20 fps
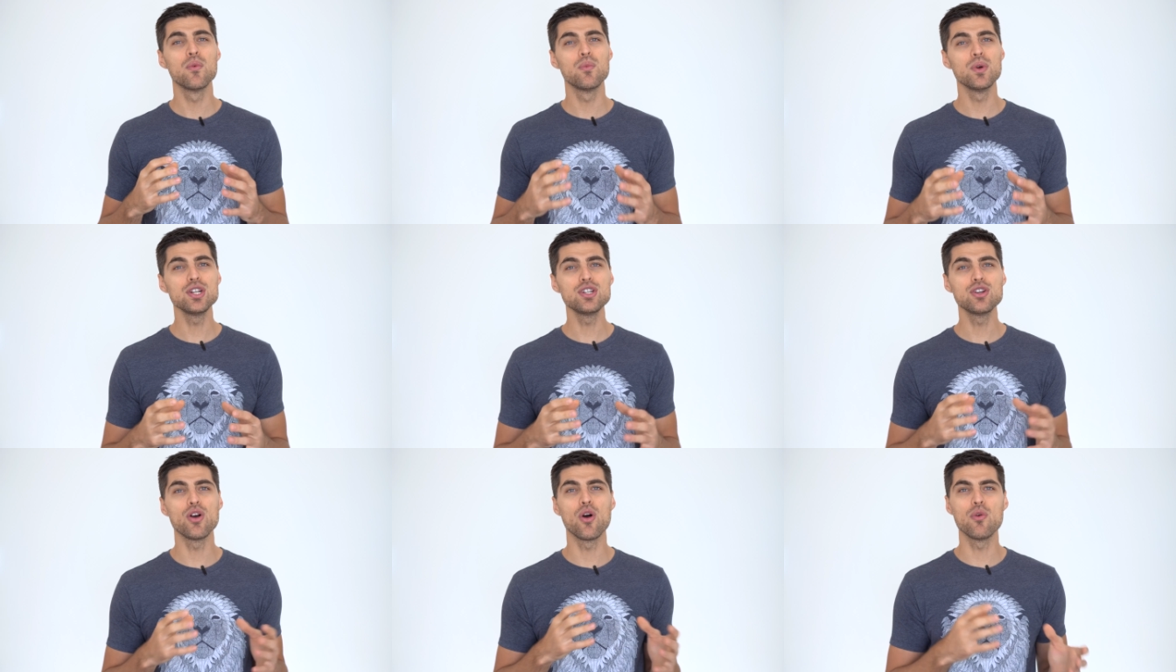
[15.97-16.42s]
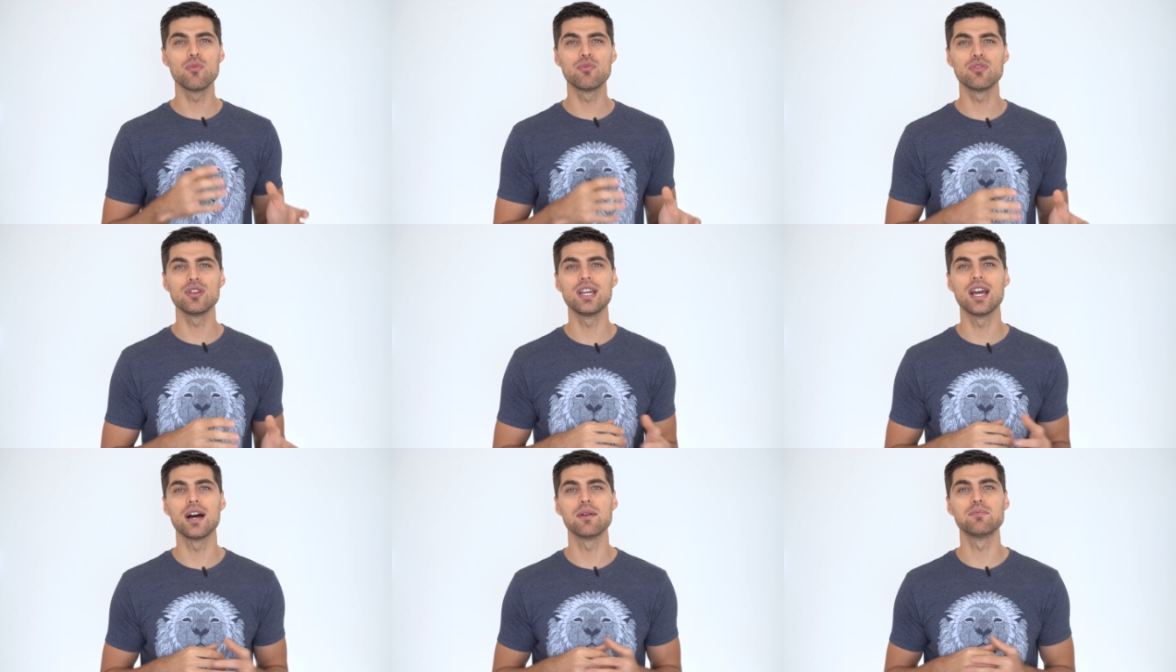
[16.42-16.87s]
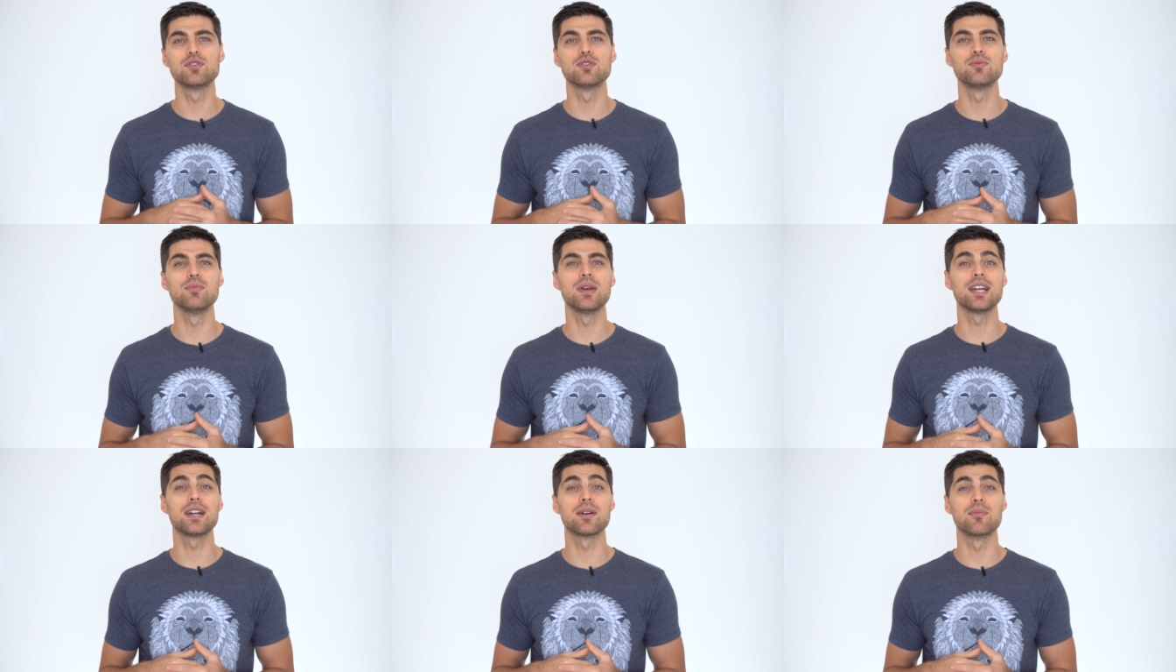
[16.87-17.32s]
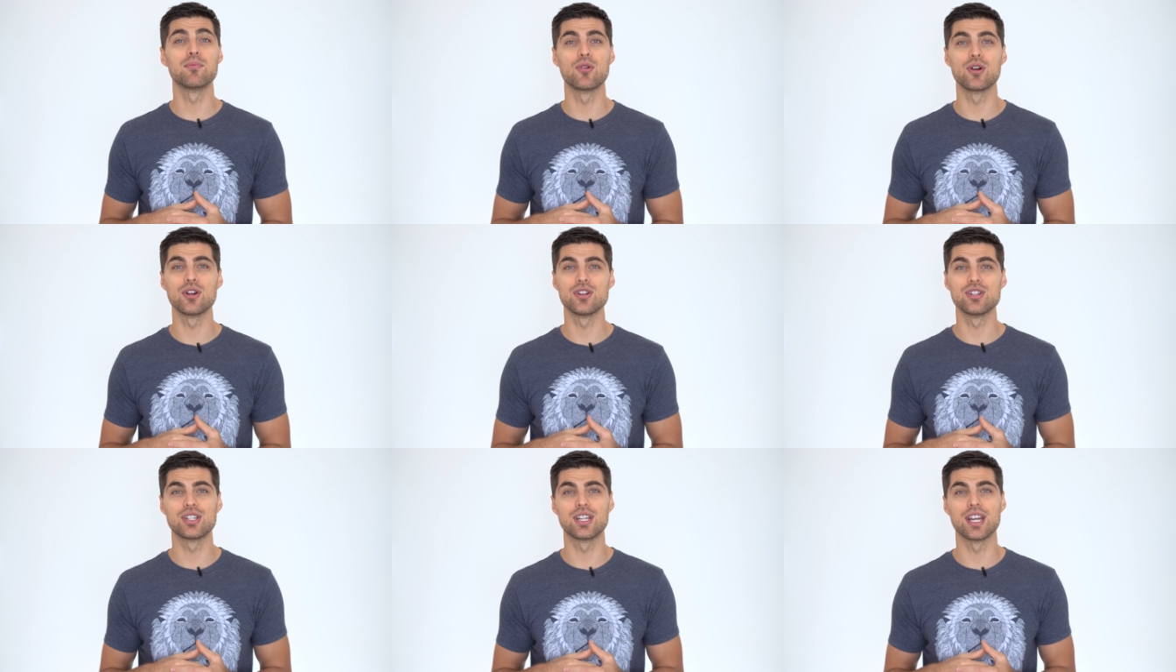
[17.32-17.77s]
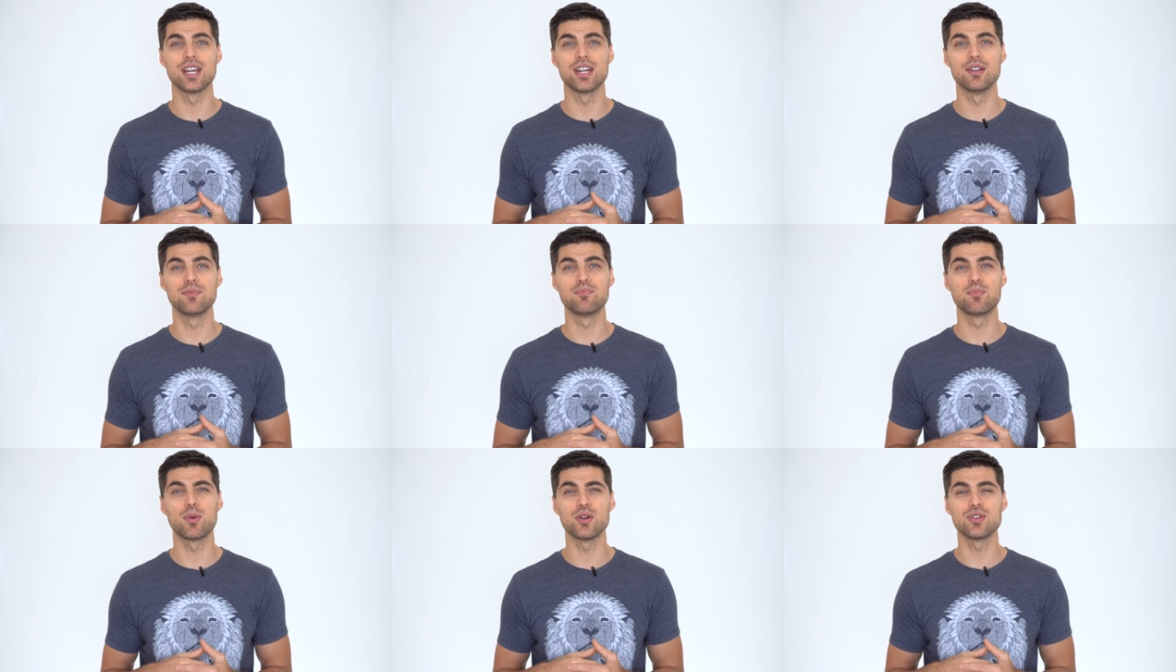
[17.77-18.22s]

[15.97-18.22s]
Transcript: which hopefully helps you make a more educated